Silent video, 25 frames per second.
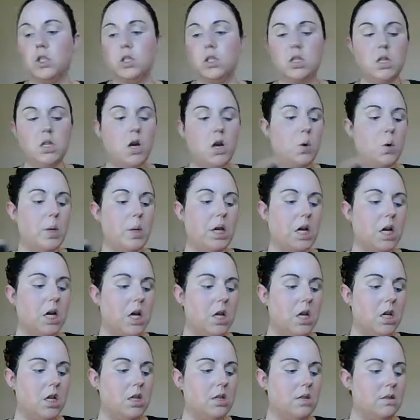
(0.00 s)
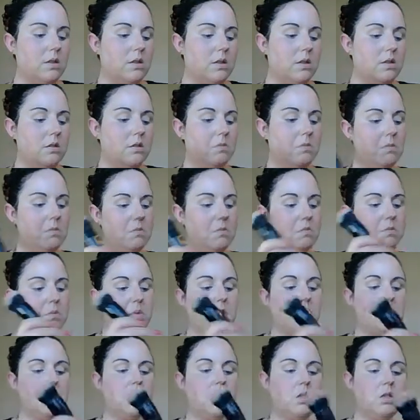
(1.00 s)
Sorry guys,
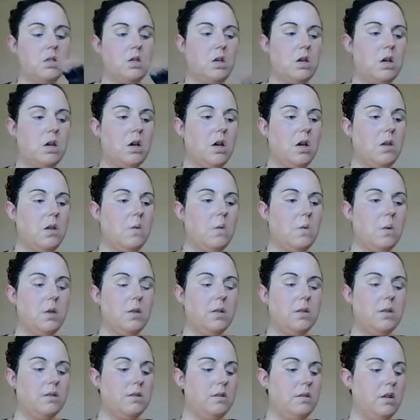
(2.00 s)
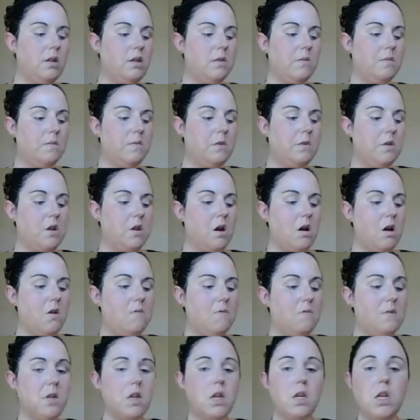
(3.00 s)
but I don't get to see him very
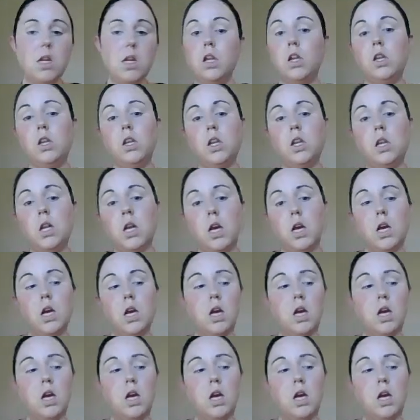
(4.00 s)
often, and